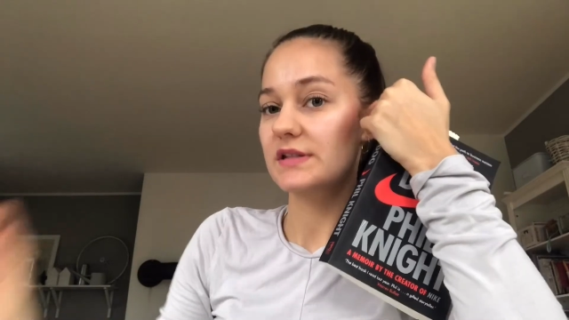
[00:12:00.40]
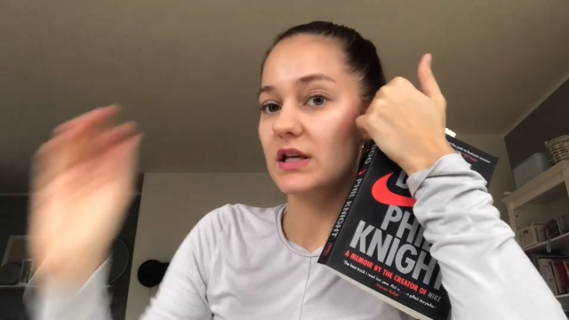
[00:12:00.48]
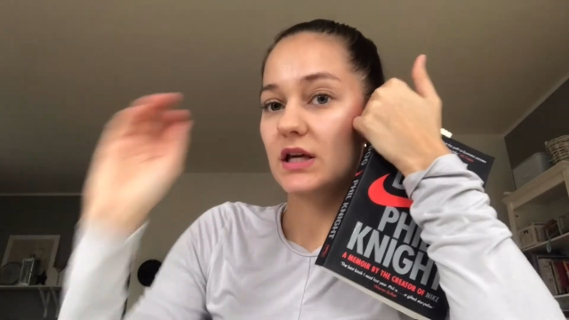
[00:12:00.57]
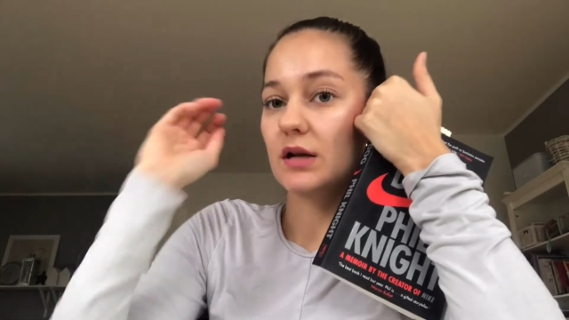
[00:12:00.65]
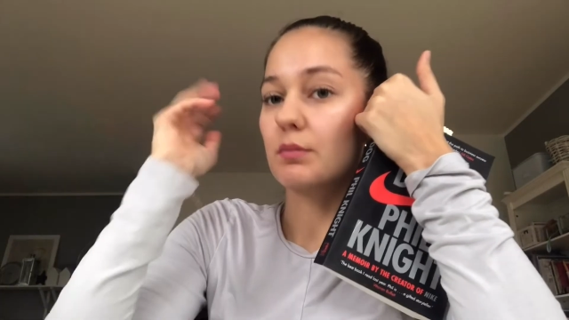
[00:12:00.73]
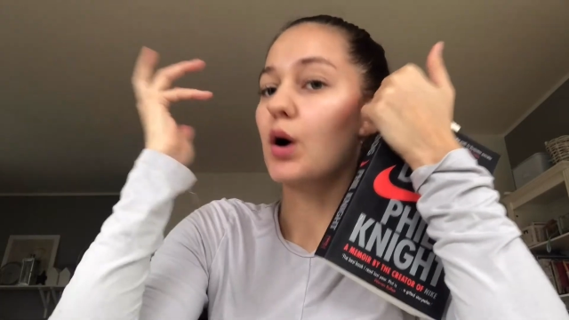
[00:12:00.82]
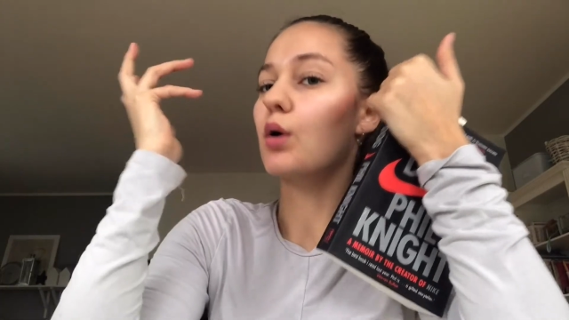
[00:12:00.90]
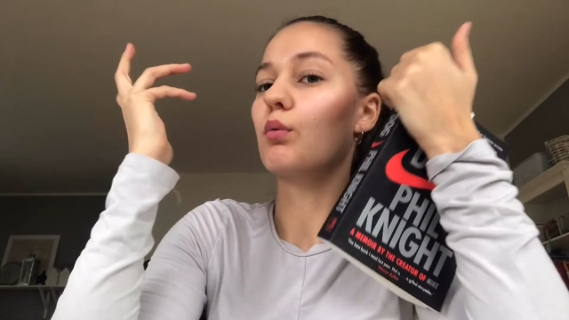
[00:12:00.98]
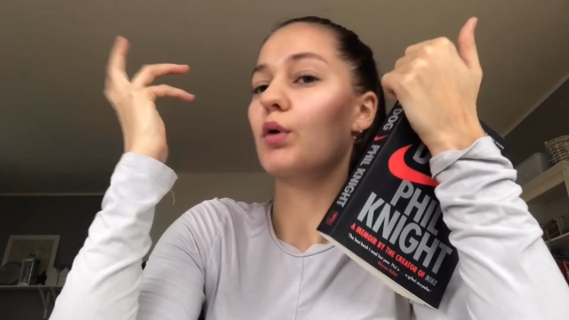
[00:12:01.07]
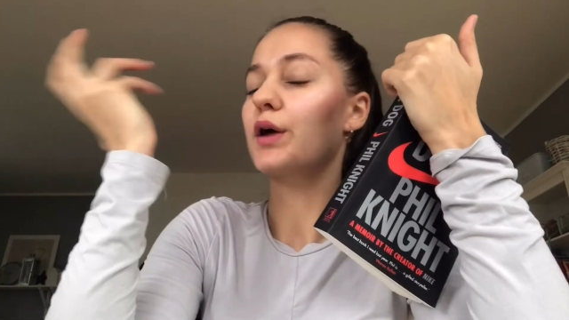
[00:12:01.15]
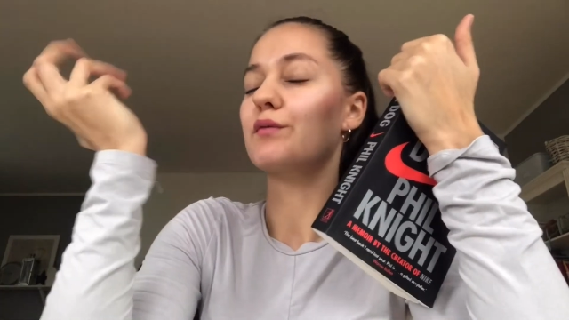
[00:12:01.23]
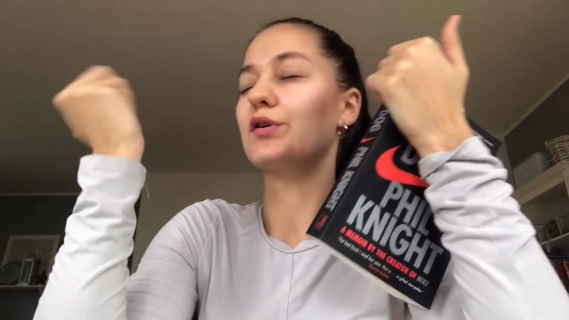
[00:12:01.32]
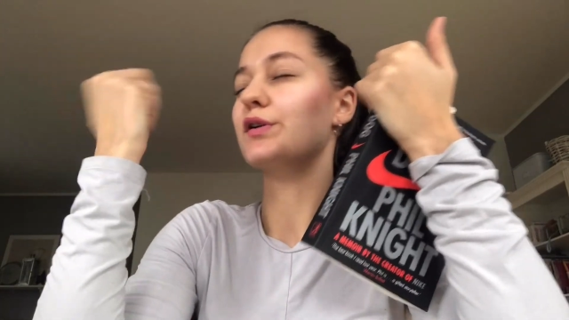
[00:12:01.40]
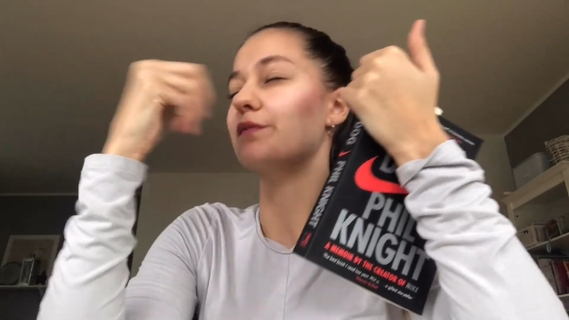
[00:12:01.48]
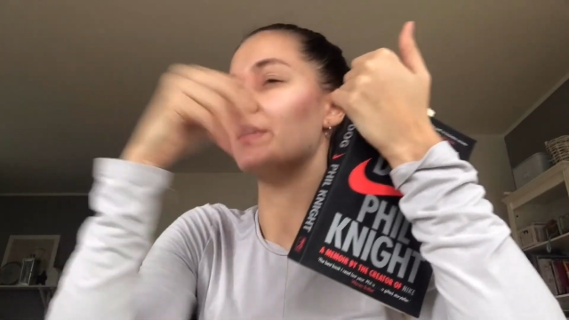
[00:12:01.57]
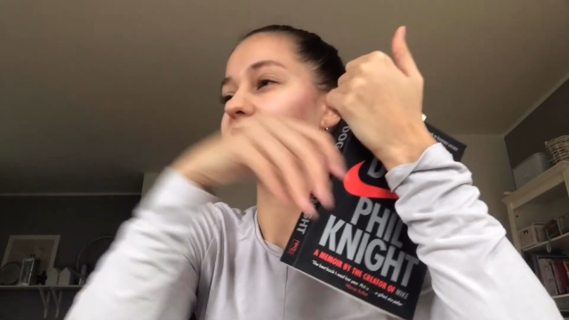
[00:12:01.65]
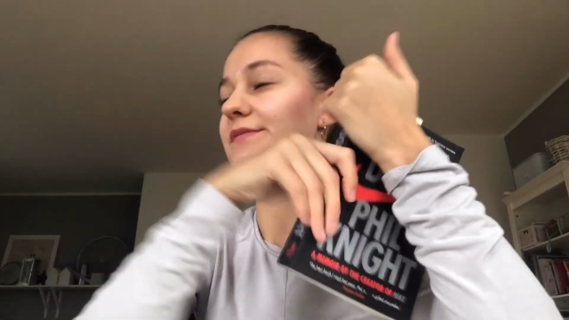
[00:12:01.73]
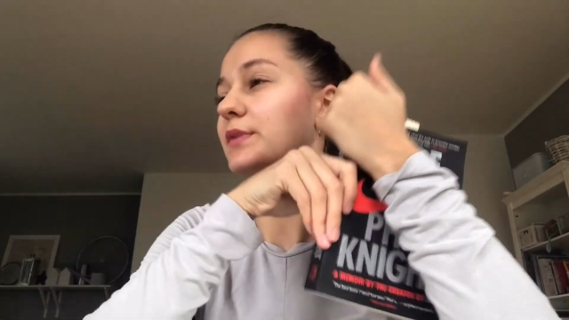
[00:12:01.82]
in, about whatever
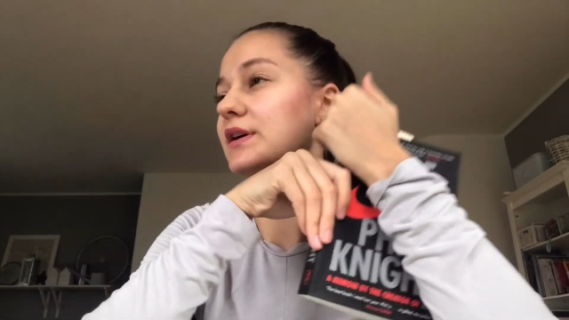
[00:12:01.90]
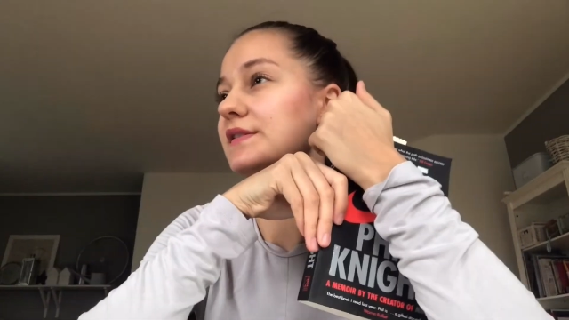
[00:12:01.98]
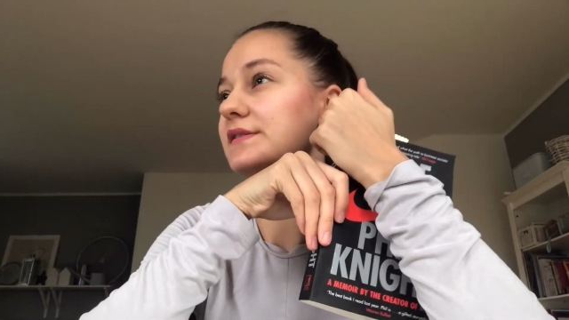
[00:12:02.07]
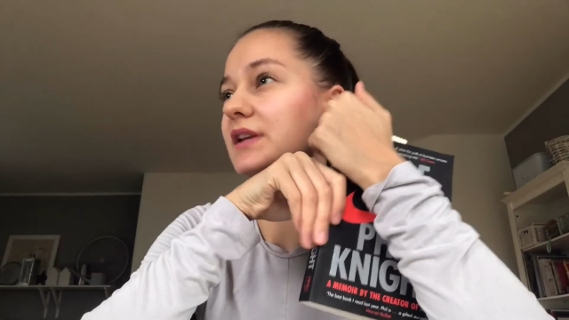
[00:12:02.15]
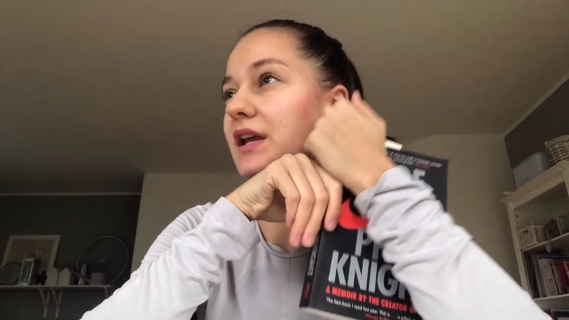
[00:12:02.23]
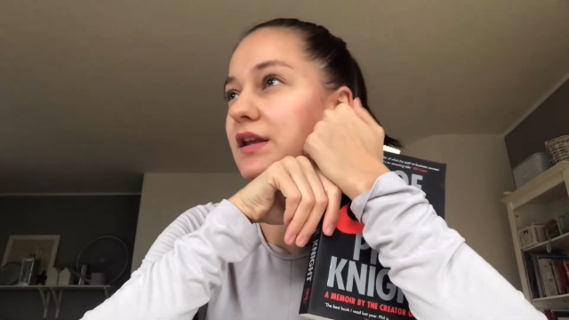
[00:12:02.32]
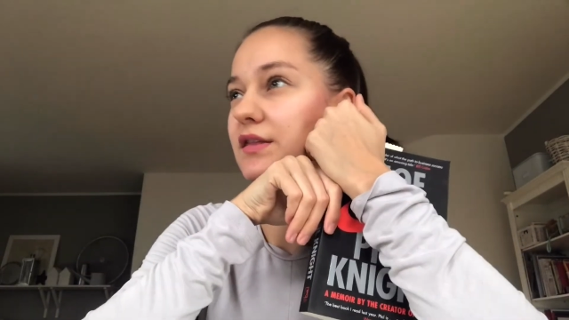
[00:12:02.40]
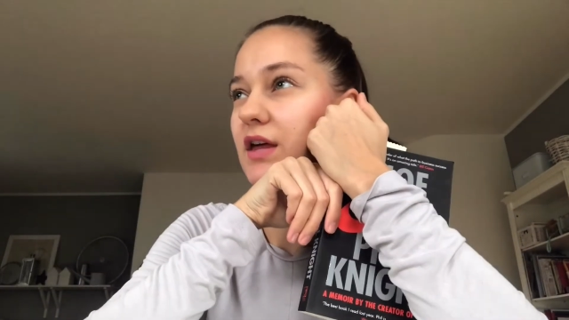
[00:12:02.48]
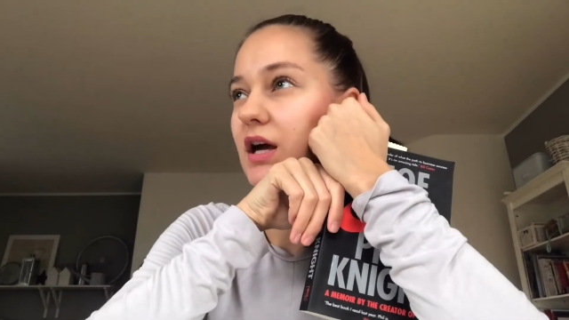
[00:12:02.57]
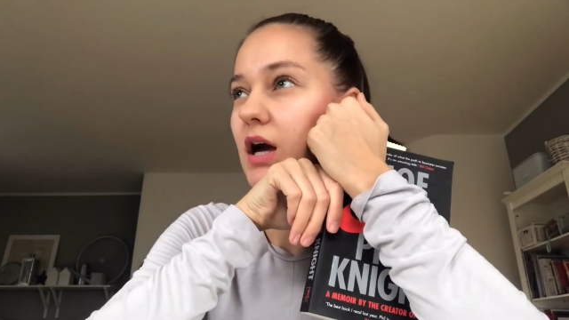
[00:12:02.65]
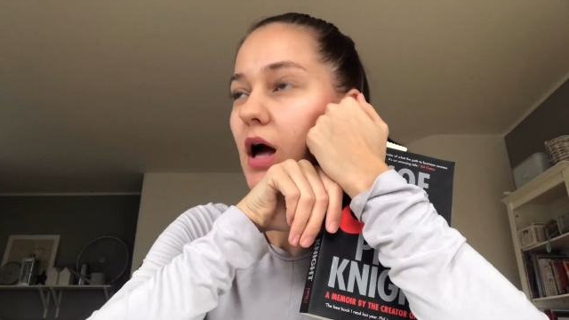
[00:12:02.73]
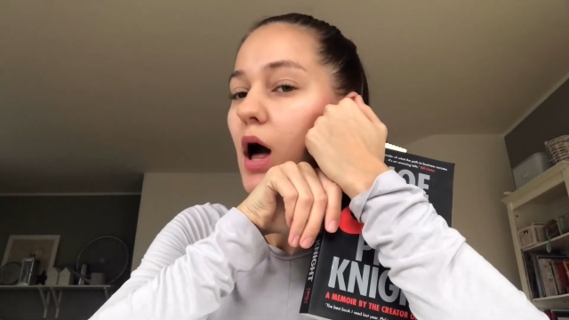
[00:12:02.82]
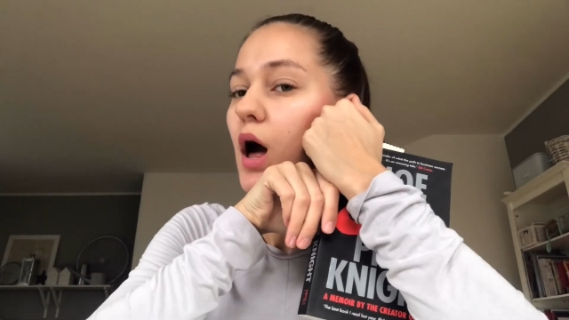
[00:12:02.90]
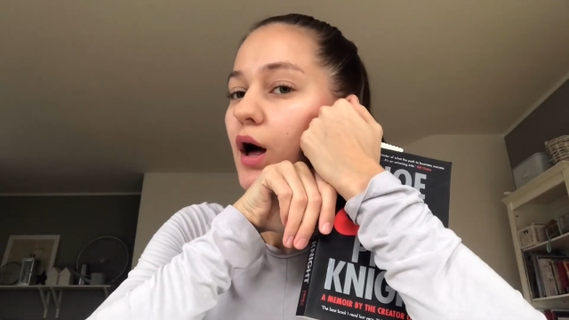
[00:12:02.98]
investments and anything.